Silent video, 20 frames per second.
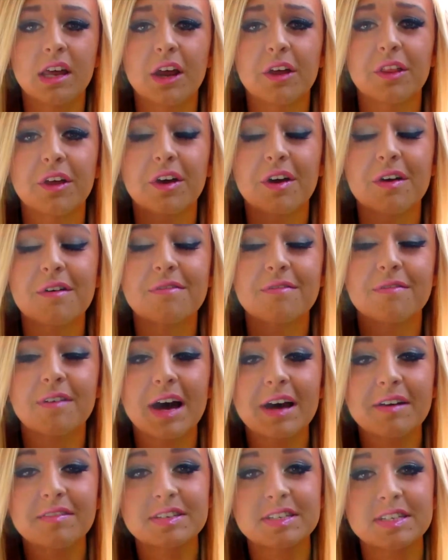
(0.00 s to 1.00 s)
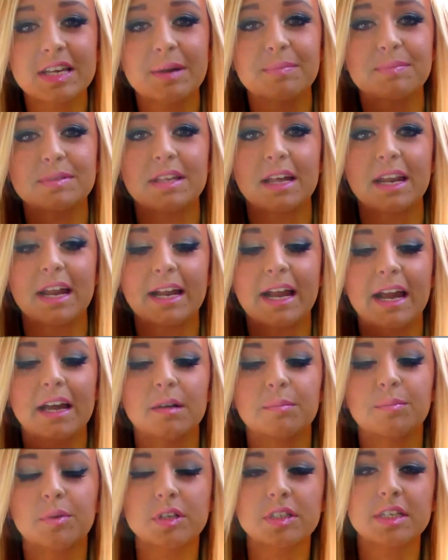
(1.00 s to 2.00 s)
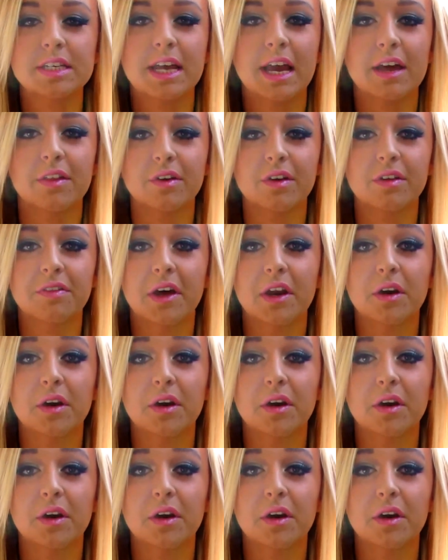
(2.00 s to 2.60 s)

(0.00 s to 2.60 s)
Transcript: Now there are 5 steps that I kind of put together